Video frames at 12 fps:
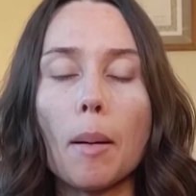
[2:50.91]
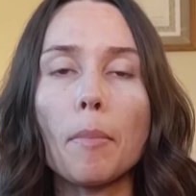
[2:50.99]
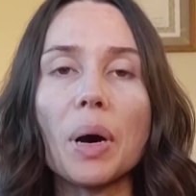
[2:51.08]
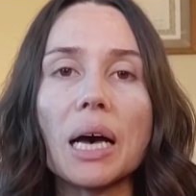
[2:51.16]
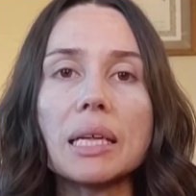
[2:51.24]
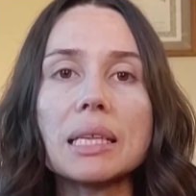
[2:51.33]

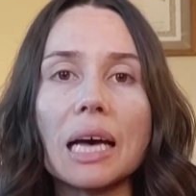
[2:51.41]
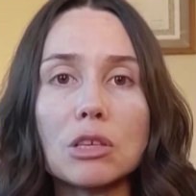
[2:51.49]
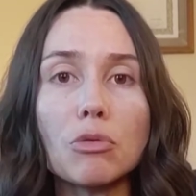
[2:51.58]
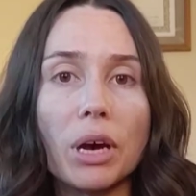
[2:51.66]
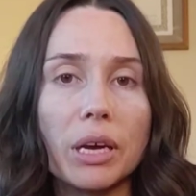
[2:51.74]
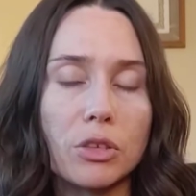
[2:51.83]
But
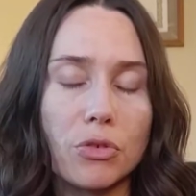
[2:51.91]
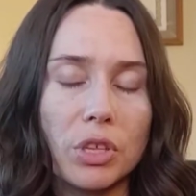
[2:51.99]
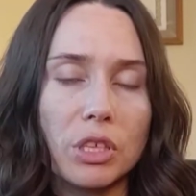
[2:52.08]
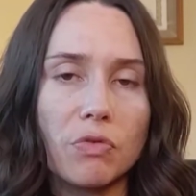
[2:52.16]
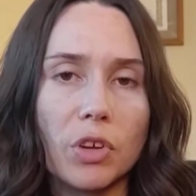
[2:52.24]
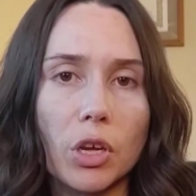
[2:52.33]
that's why I do
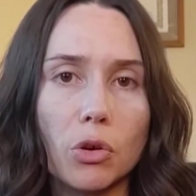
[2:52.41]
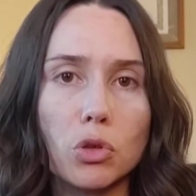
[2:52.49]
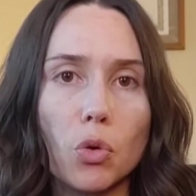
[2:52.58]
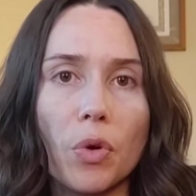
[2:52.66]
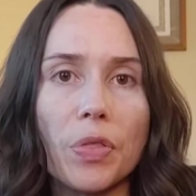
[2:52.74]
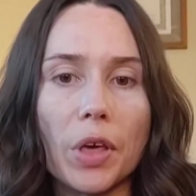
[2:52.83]
these
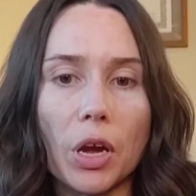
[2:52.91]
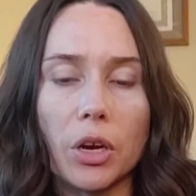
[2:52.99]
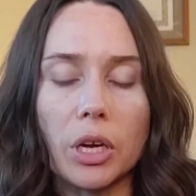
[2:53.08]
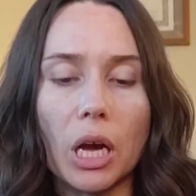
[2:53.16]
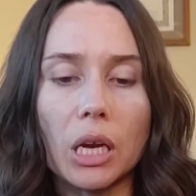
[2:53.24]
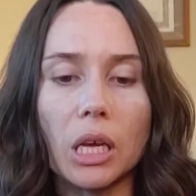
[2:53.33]
videos when they are
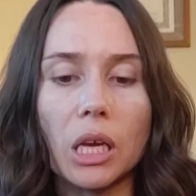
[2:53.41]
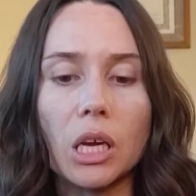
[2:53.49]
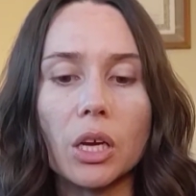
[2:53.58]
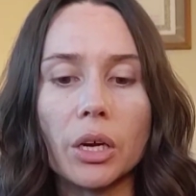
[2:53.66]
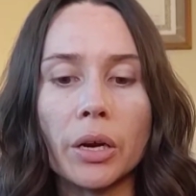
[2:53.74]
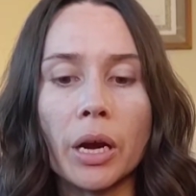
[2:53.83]
not
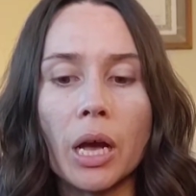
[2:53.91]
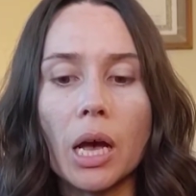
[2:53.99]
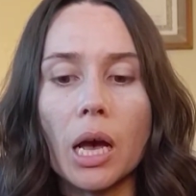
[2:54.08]
here.